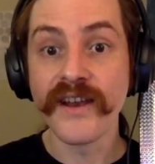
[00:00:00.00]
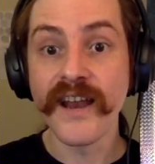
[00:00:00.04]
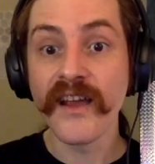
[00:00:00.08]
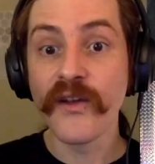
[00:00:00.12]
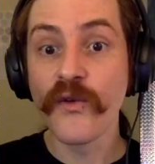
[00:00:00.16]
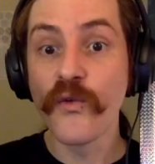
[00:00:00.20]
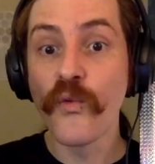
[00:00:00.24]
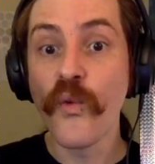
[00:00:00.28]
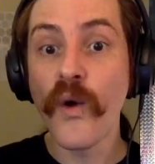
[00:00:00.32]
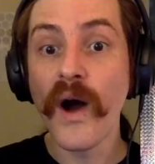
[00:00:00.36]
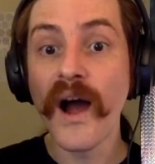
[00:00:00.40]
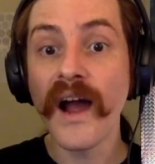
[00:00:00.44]

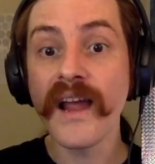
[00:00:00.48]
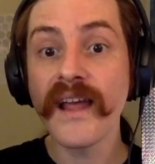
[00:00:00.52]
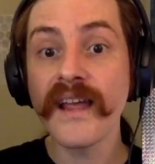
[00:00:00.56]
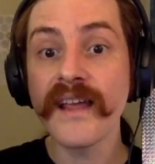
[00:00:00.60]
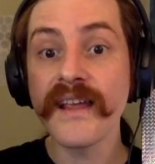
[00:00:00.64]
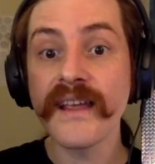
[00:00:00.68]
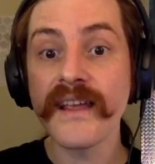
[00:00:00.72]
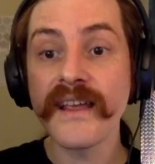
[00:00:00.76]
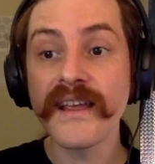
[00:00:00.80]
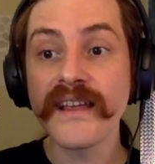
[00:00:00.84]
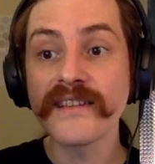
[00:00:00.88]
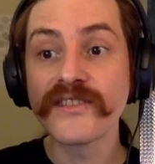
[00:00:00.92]
Like,
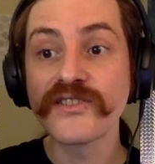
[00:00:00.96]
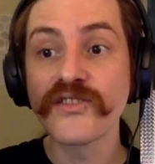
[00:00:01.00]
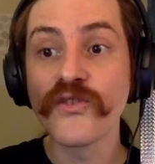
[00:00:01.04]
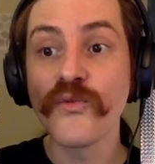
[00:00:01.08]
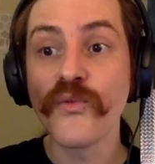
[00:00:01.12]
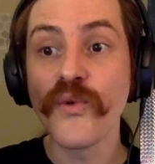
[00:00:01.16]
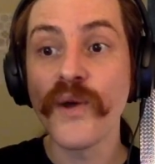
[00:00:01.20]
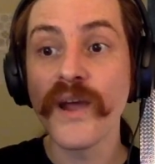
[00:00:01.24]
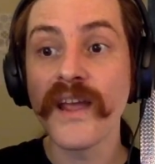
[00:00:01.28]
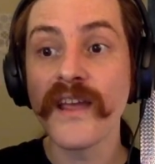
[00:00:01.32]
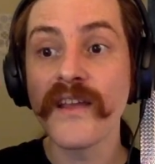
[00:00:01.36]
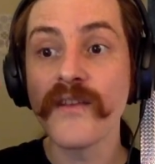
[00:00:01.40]
why is the
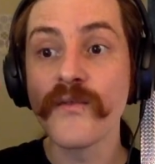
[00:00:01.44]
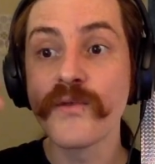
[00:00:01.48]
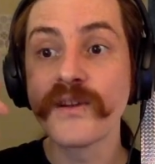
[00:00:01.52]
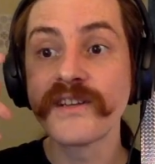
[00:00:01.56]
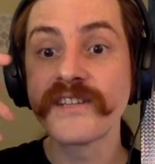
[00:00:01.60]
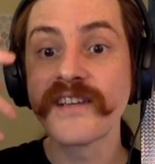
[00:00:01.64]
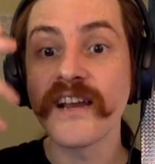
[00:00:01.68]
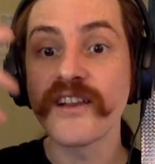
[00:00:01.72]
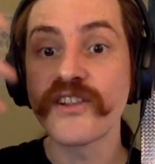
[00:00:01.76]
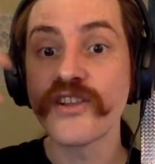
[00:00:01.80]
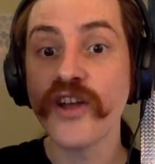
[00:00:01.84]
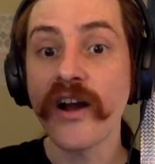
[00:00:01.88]
way in
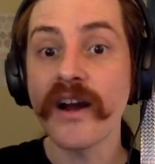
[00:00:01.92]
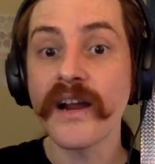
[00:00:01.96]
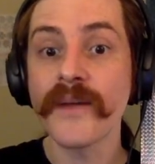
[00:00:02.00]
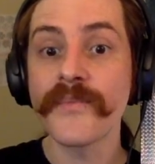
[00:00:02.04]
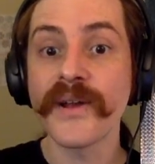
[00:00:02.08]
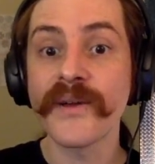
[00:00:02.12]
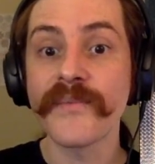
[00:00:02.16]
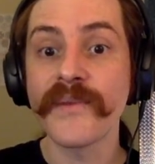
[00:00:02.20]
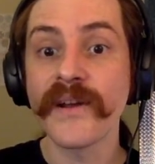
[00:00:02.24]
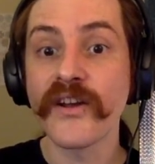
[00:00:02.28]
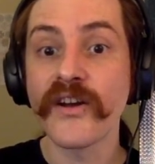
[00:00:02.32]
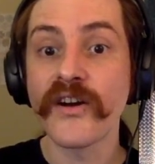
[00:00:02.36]
which I talk
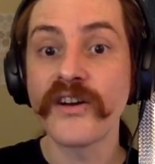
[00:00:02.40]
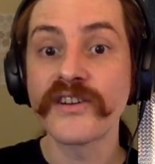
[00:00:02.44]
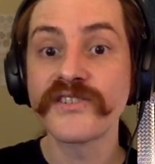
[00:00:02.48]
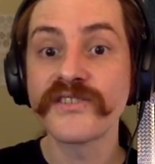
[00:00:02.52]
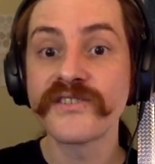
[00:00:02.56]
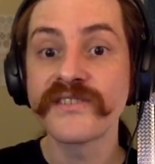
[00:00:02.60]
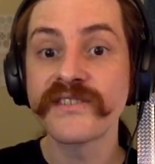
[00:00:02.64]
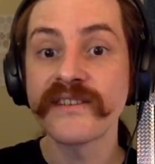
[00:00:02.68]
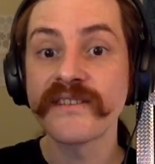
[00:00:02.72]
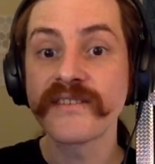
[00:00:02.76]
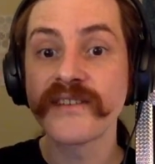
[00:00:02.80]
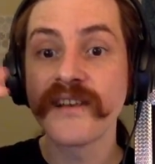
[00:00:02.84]
about my
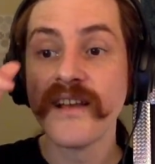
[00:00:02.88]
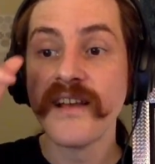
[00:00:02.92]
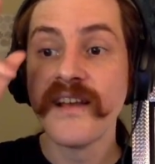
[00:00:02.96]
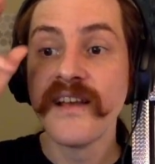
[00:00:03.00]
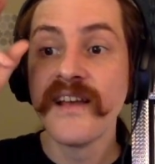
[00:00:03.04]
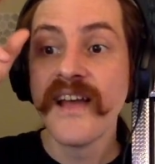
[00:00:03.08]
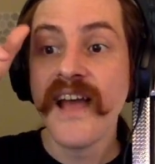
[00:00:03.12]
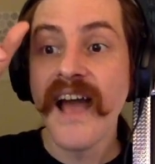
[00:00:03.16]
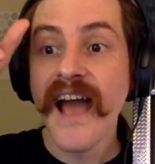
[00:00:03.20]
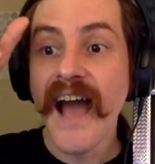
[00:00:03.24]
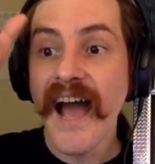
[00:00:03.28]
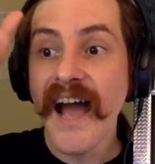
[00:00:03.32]
consciousness
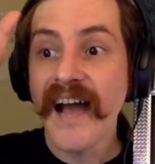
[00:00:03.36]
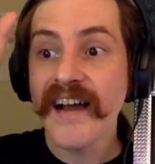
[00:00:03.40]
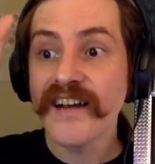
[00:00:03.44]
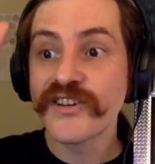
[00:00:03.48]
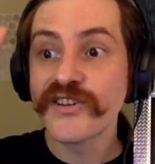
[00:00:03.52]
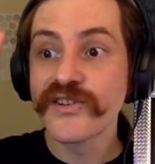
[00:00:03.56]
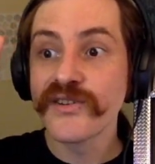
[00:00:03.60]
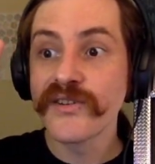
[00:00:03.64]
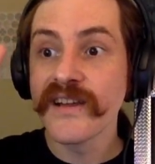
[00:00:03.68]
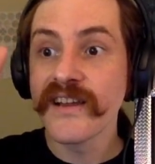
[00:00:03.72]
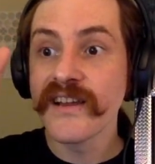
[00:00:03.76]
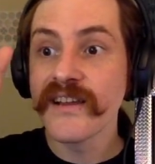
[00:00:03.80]

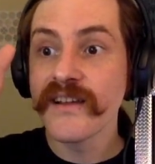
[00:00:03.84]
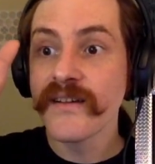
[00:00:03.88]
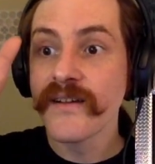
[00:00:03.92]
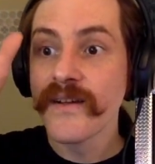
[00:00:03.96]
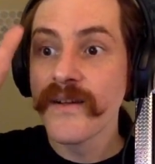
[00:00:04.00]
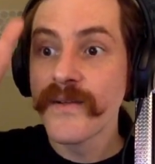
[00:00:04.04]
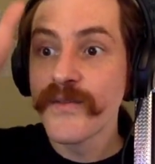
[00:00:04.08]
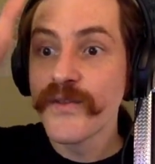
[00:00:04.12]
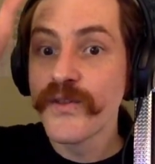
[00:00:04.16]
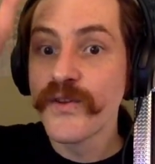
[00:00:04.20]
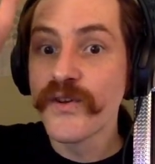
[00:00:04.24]
actually,